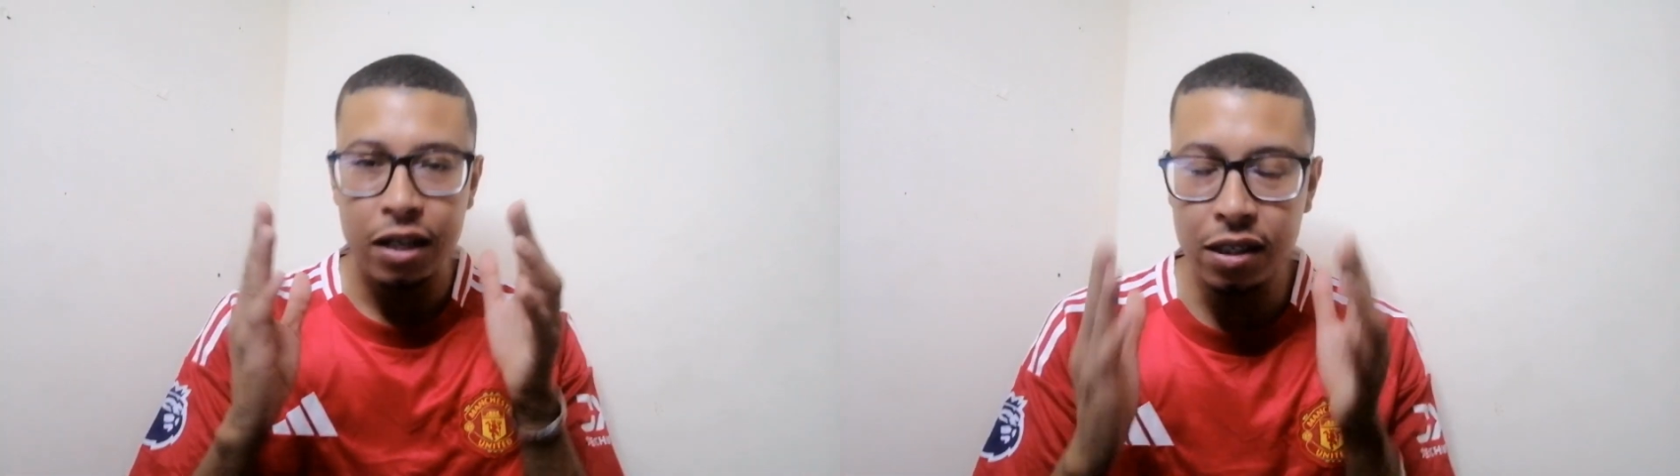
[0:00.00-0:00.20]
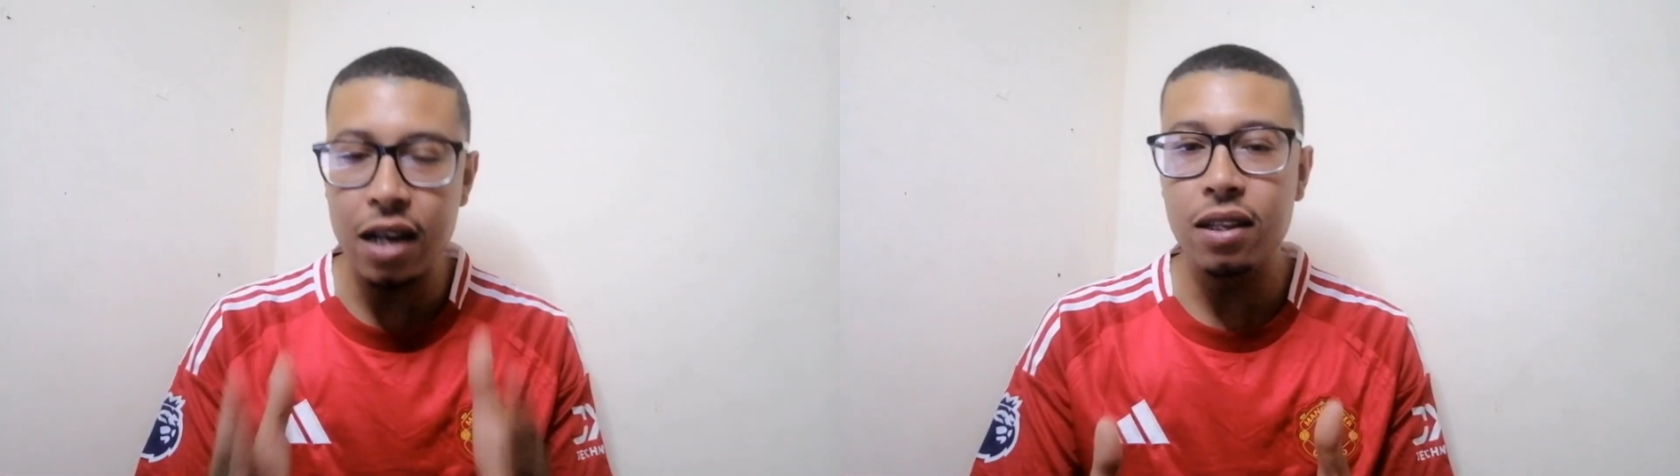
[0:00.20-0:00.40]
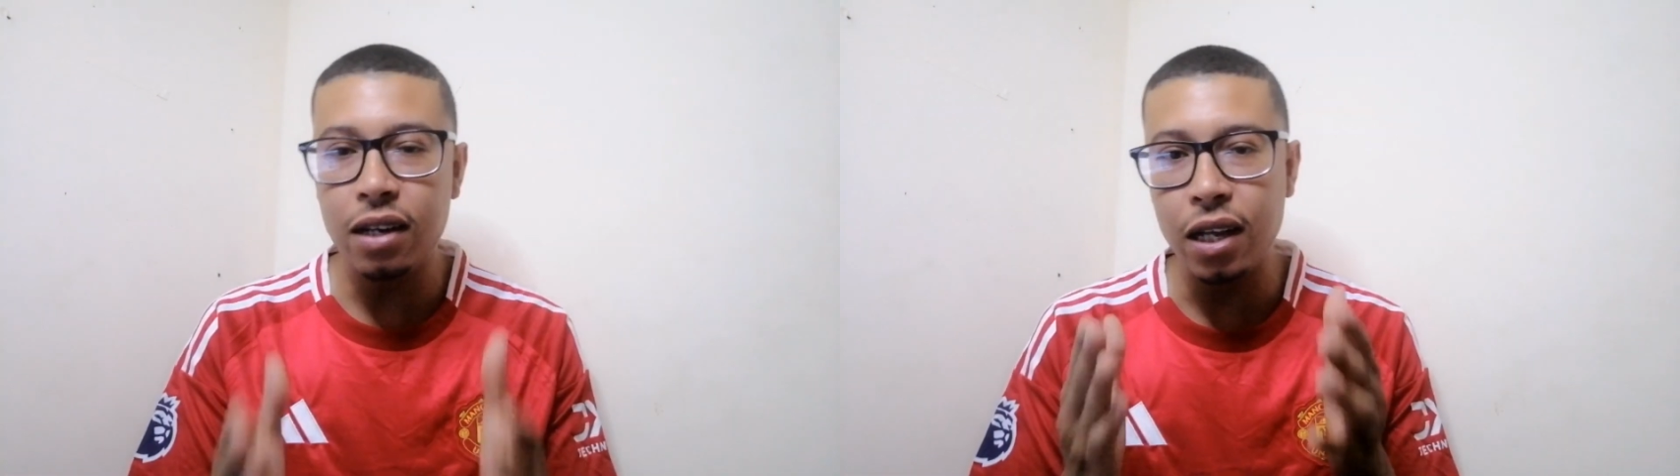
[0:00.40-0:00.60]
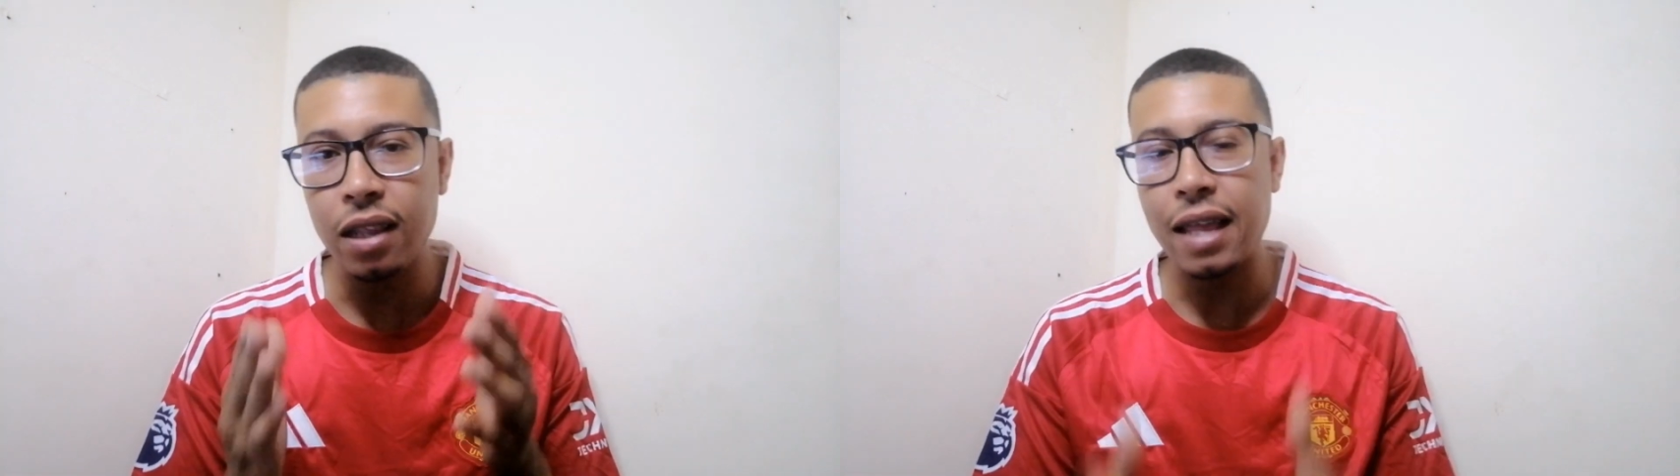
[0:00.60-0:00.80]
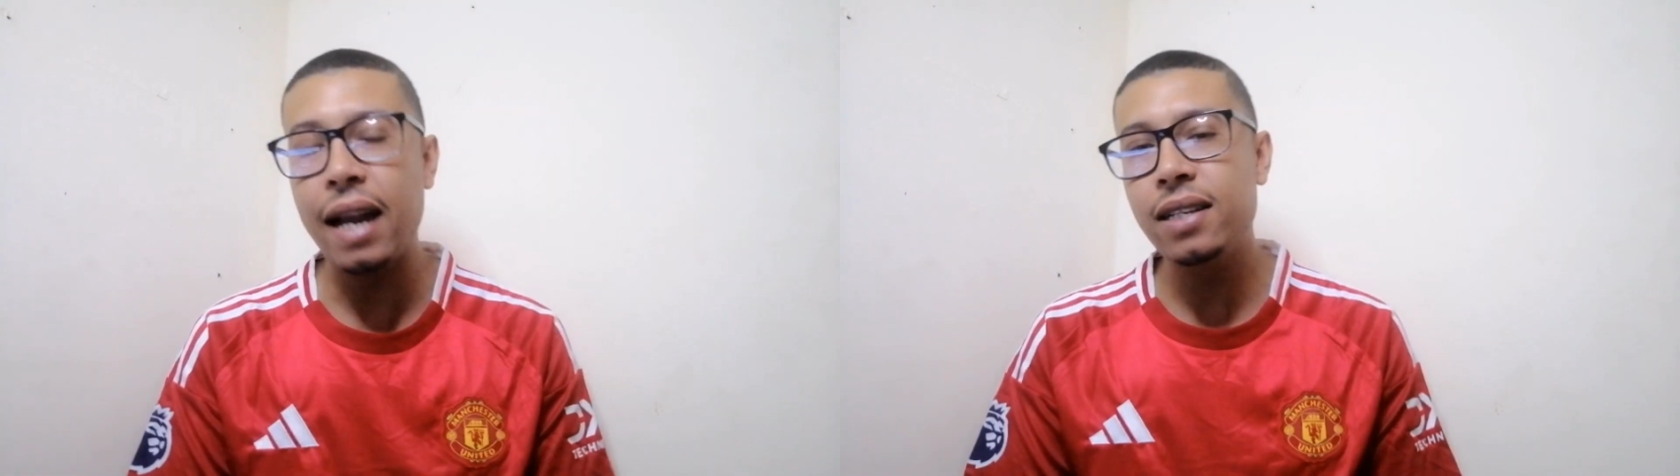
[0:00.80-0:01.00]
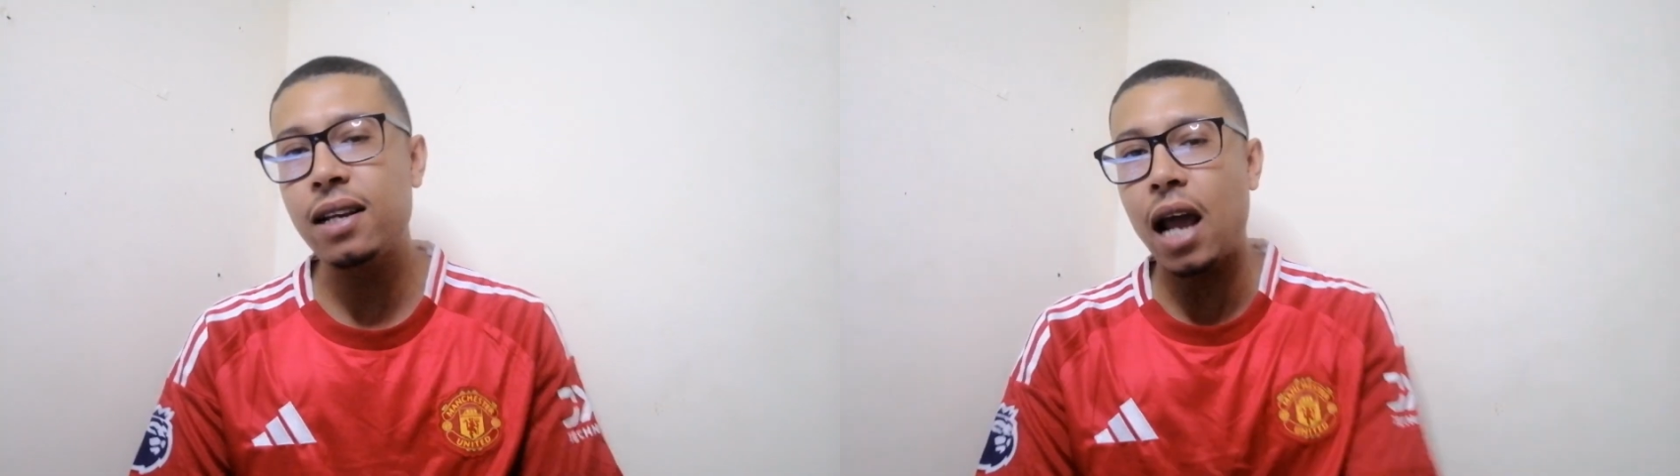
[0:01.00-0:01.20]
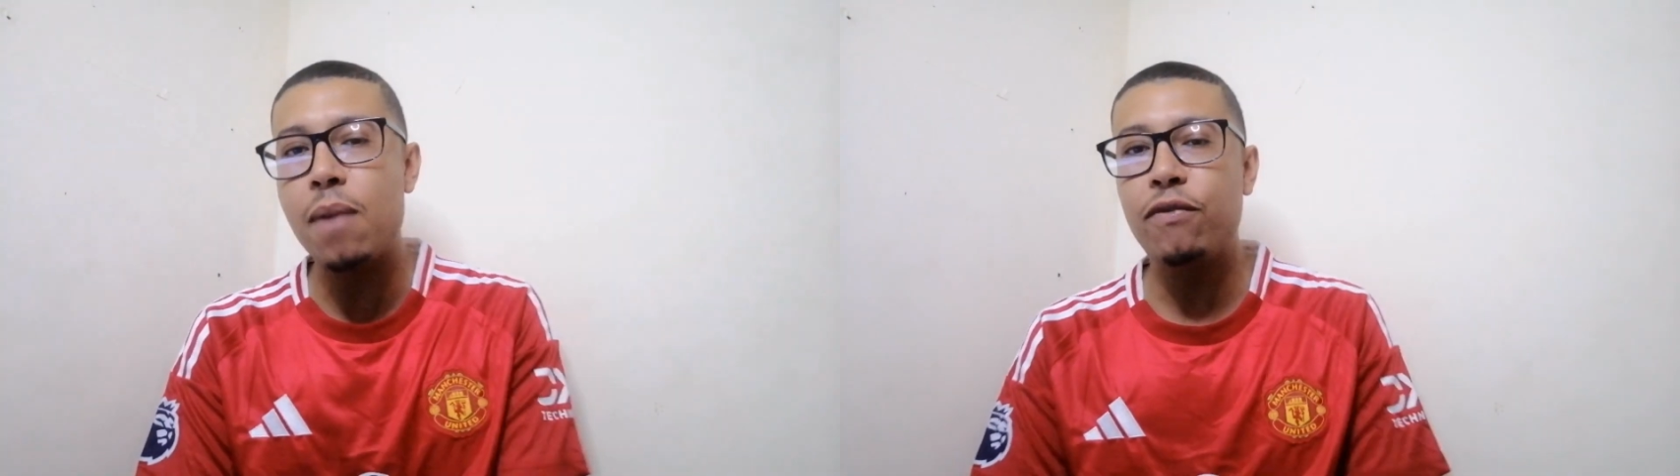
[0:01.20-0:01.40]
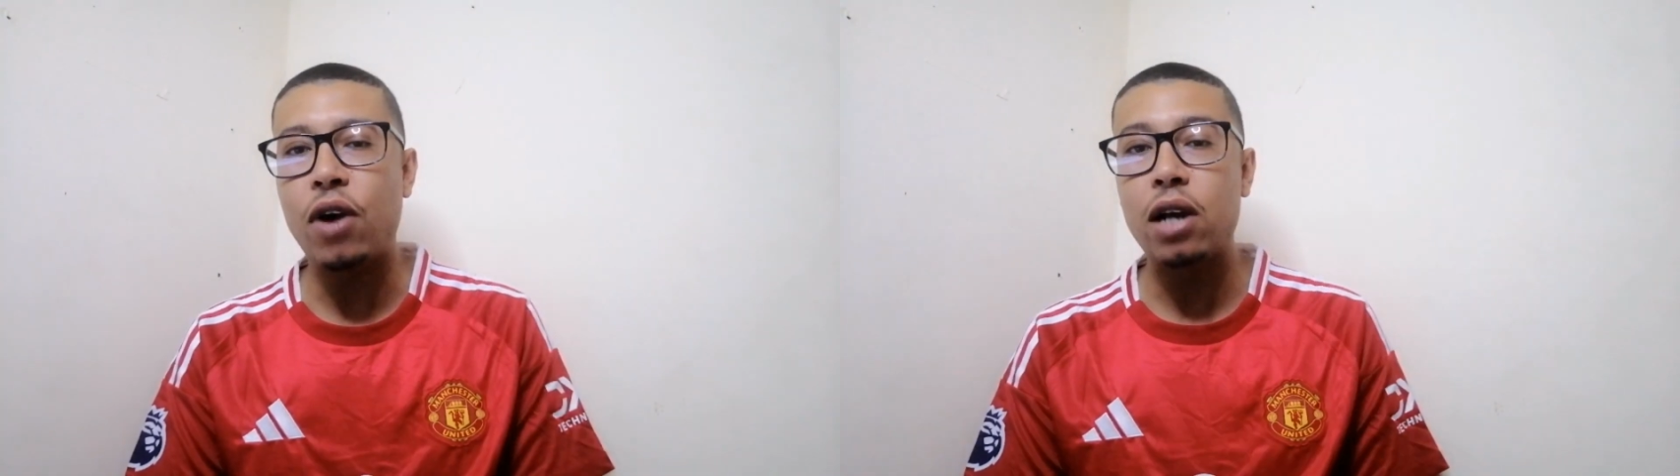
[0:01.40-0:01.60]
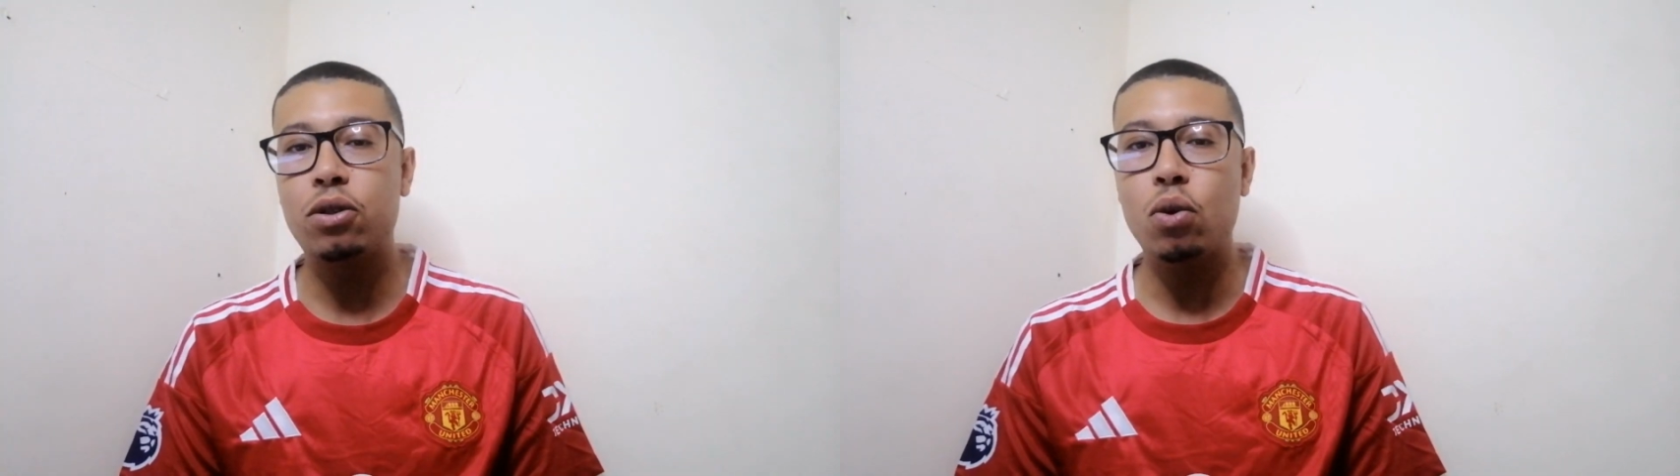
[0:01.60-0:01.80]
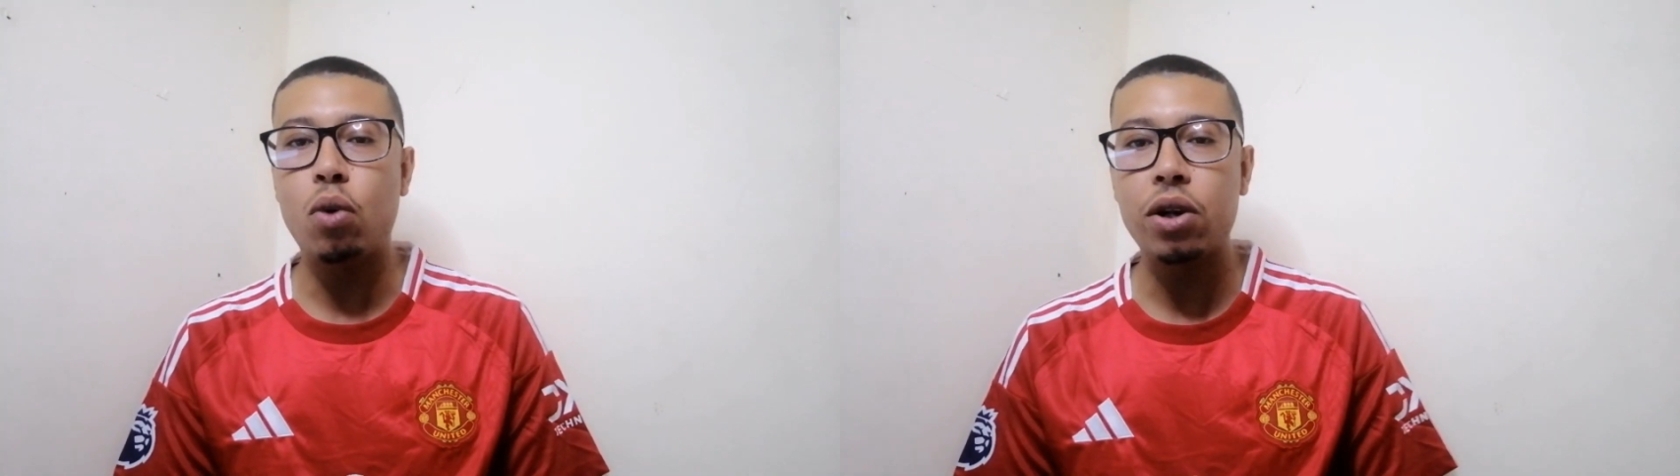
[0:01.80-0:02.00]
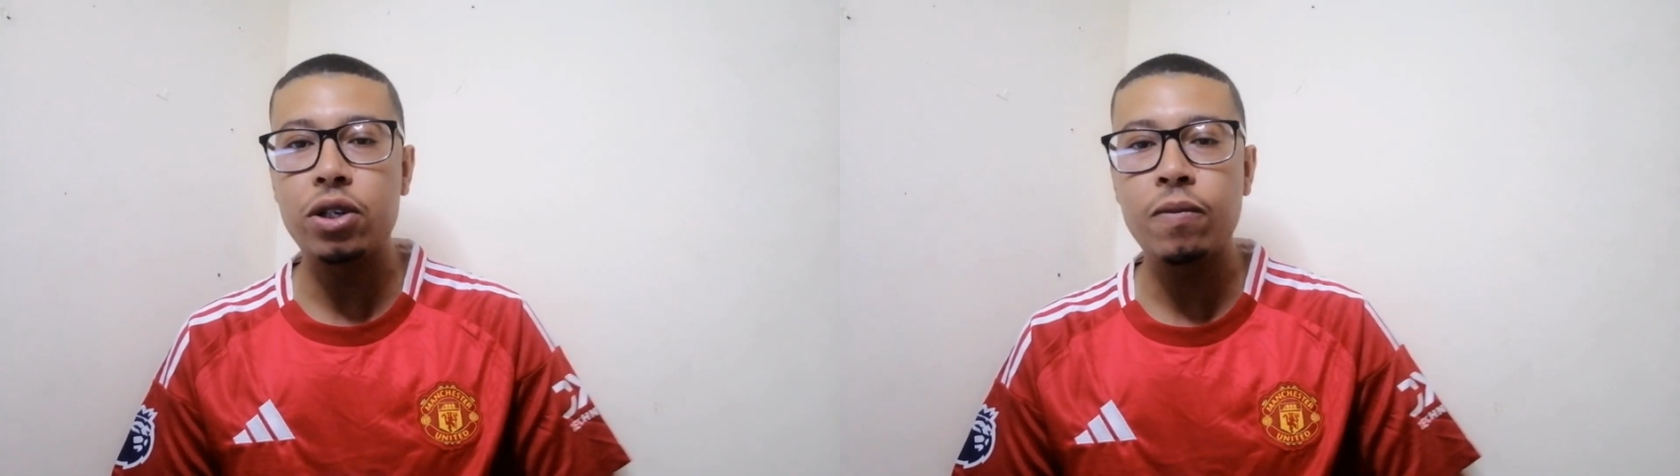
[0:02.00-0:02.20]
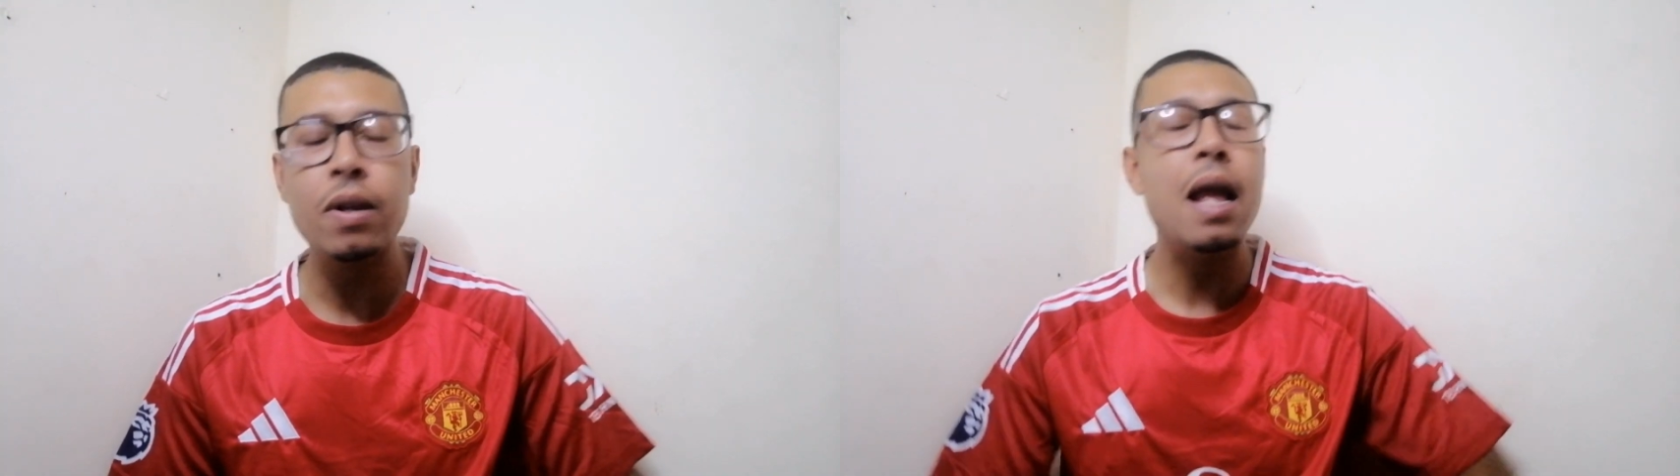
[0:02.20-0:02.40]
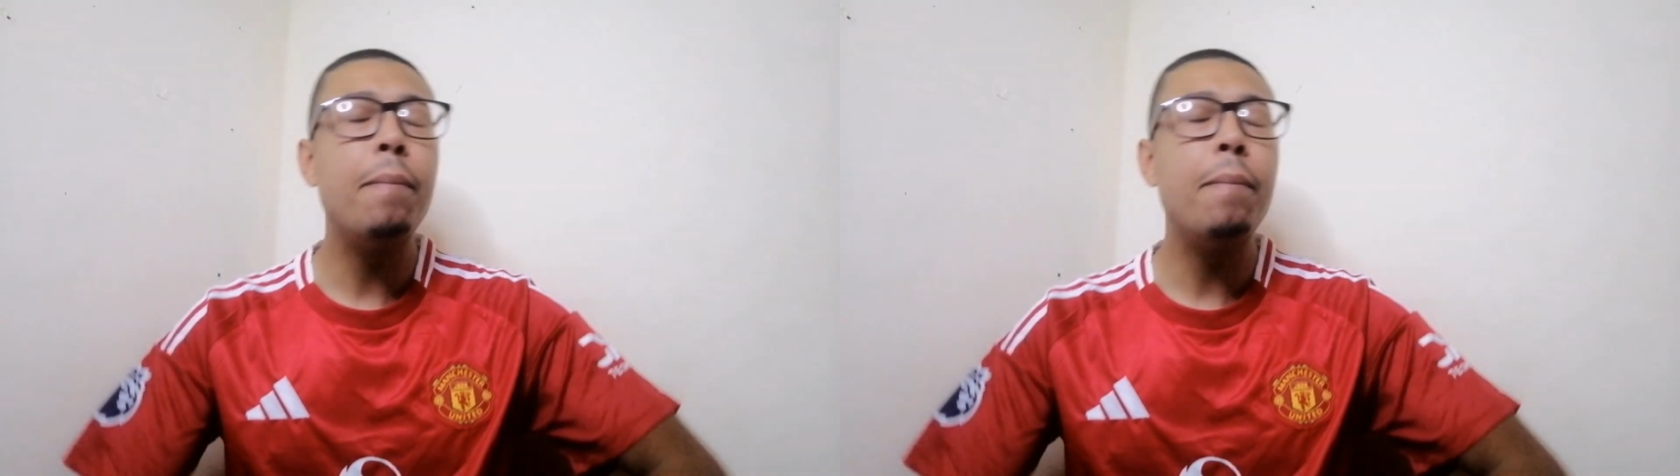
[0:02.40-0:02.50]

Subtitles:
certainly that is a game for us to watch.